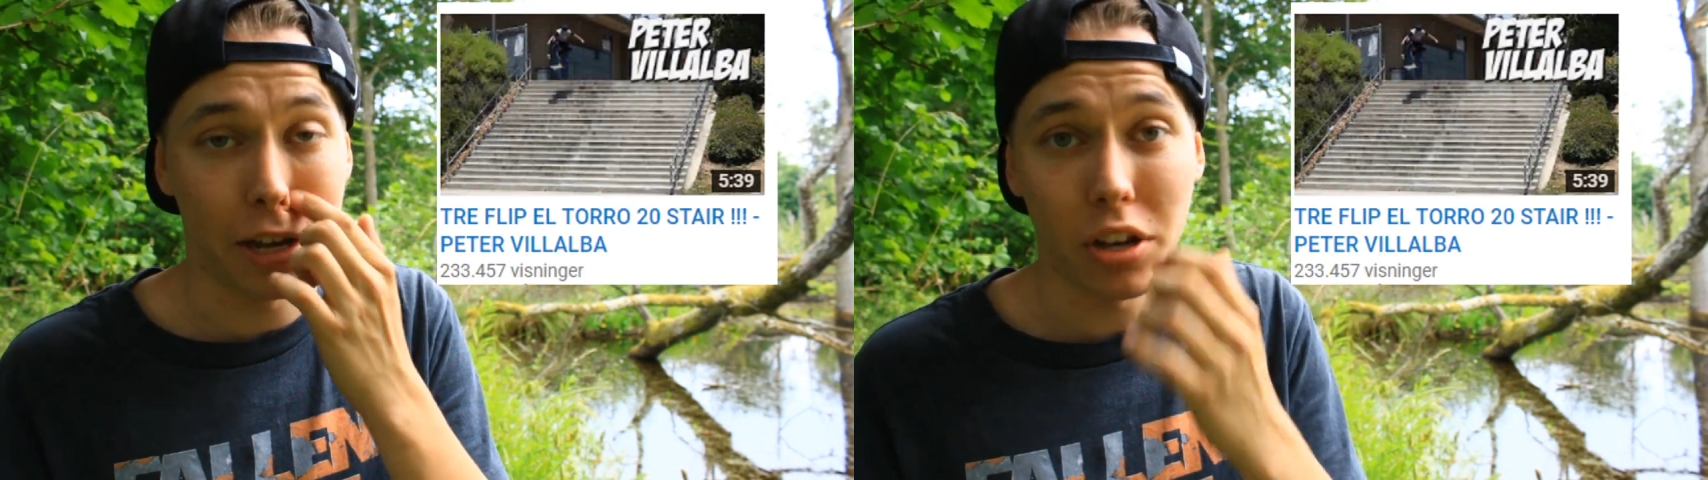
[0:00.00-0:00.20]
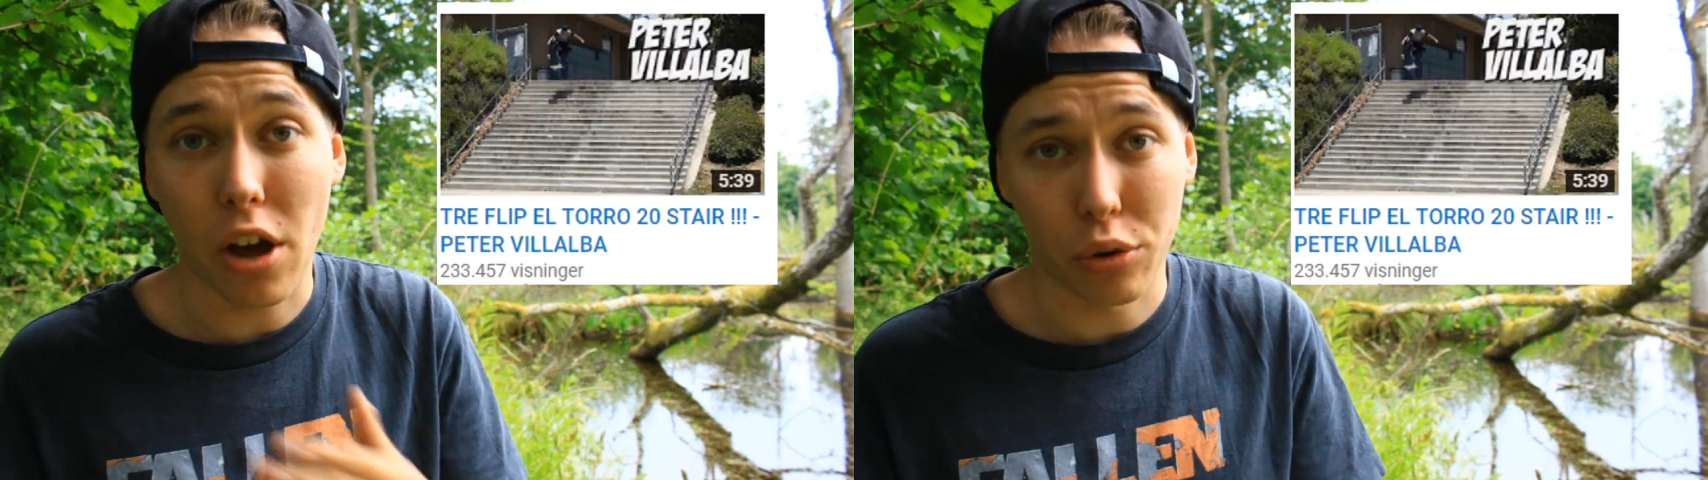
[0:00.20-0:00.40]

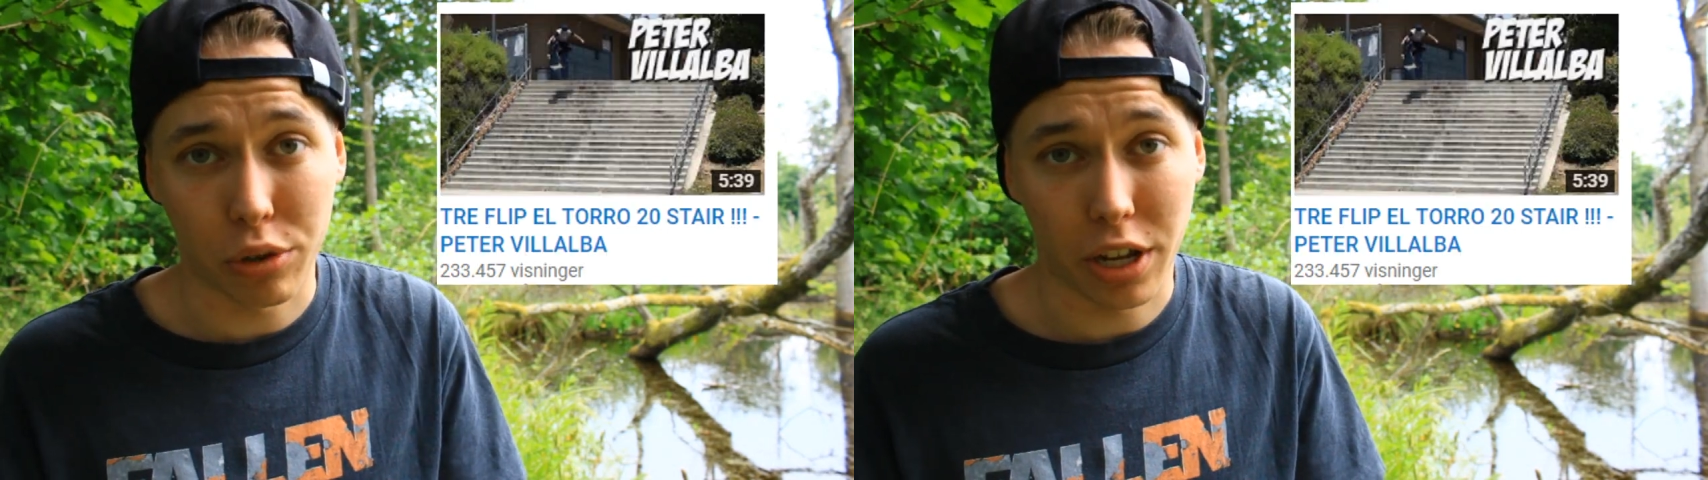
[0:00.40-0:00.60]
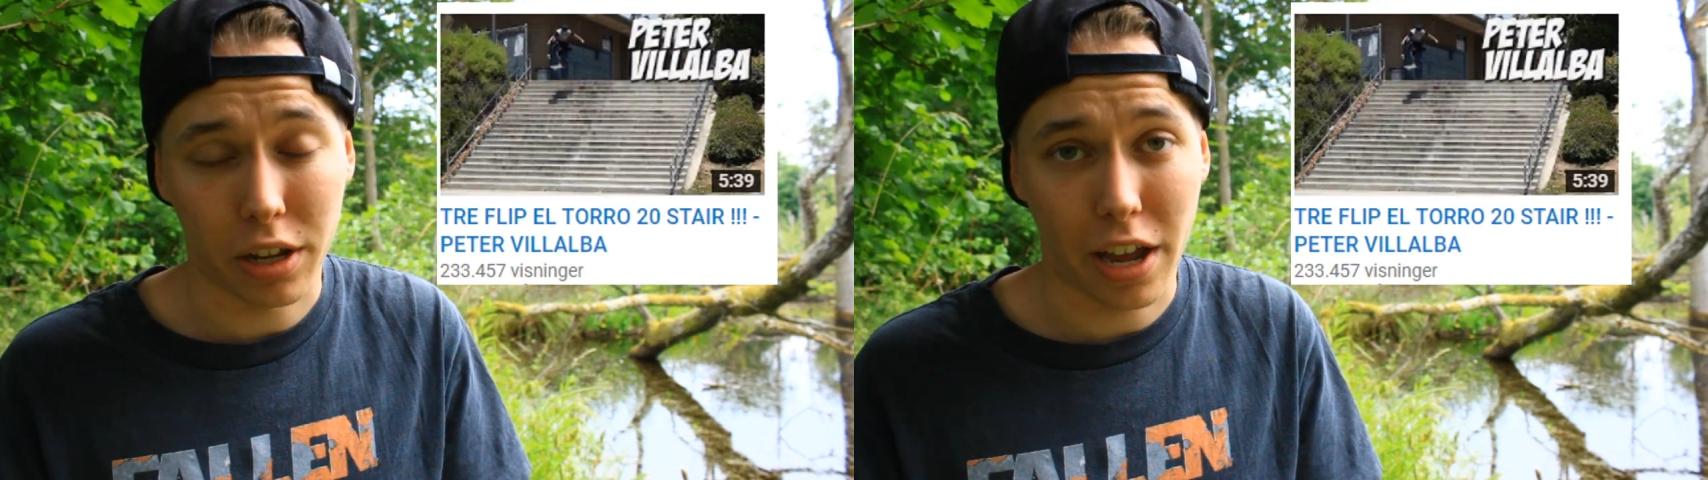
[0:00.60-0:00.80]
and not
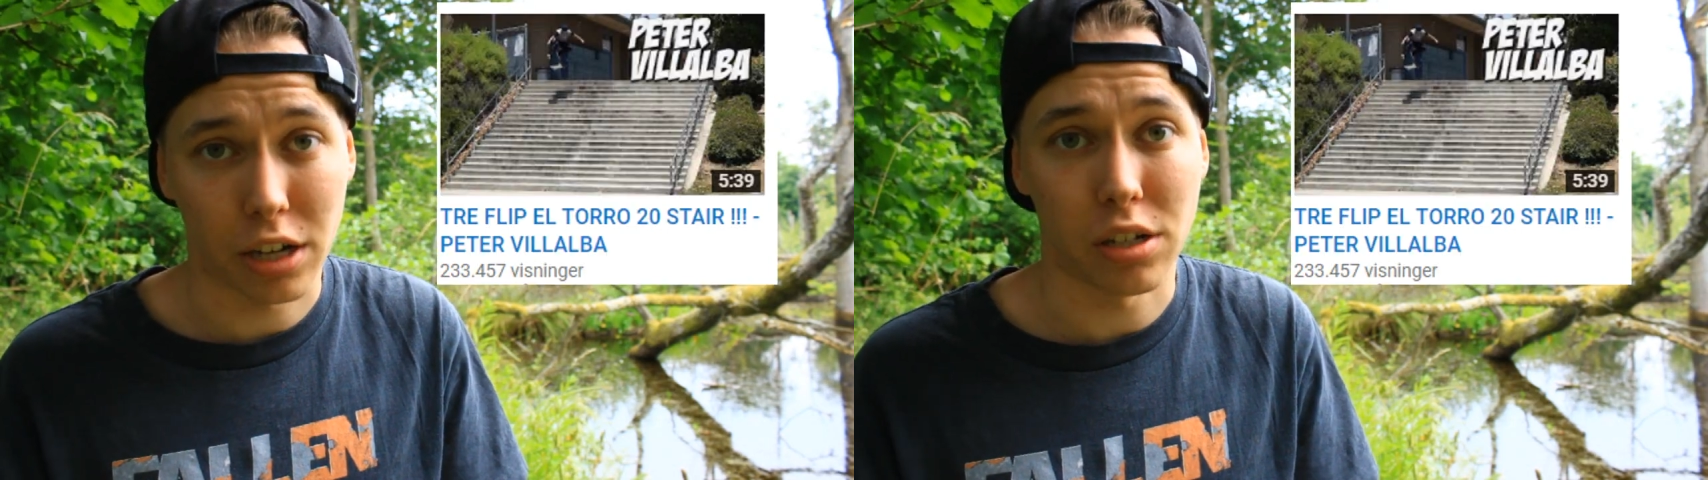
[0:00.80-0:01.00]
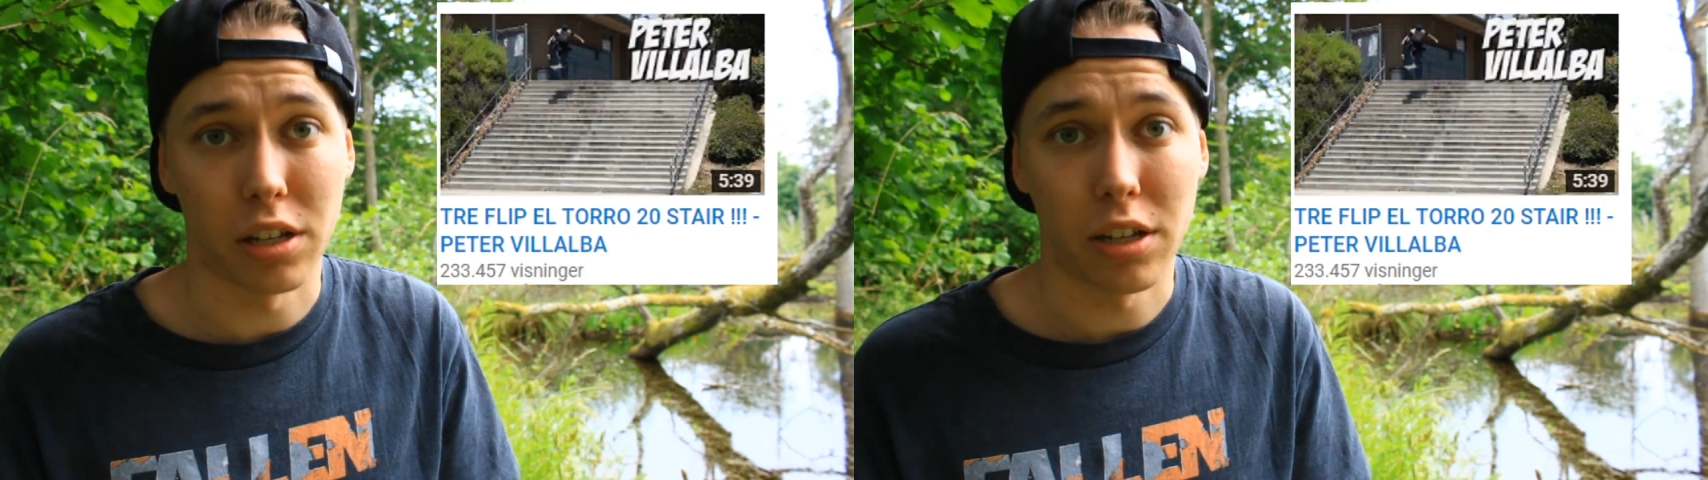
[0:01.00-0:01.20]
okay
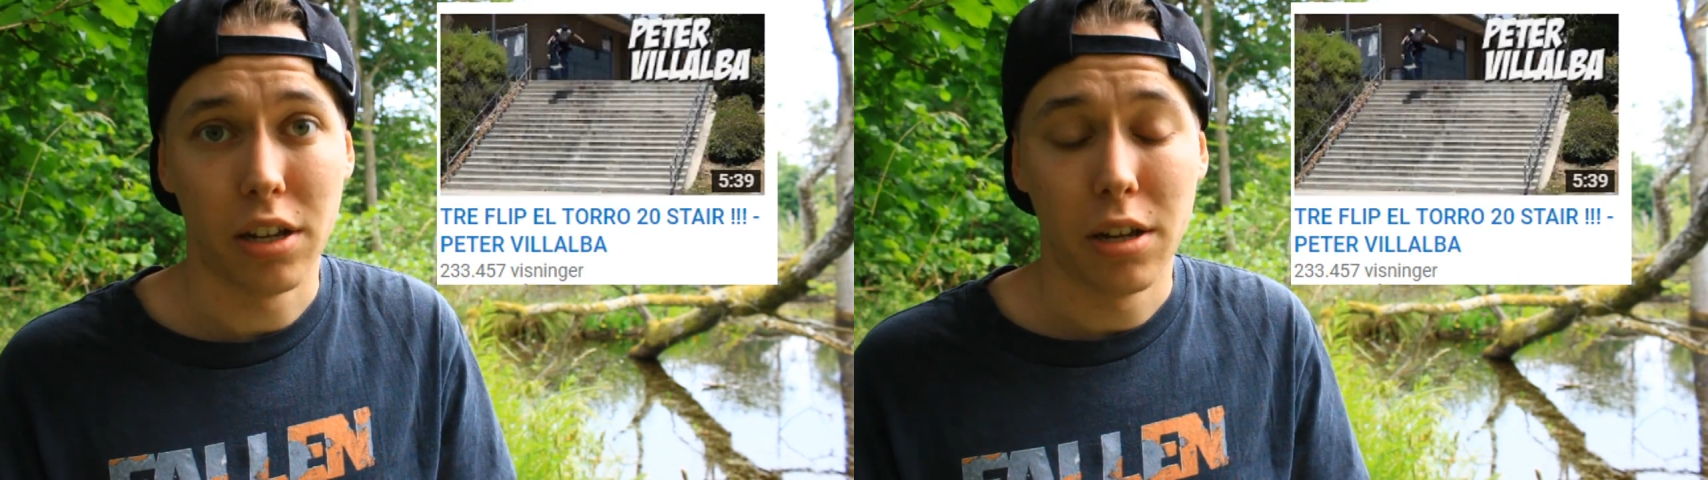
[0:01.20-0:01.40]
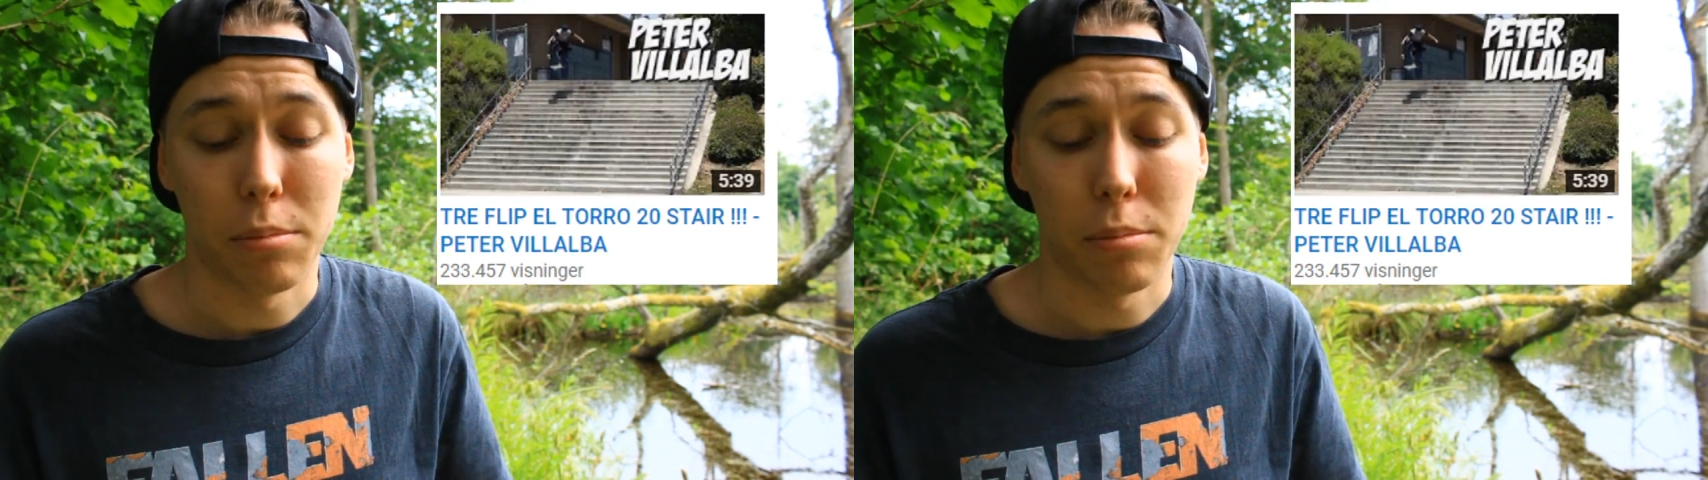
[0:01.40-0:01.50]
actually,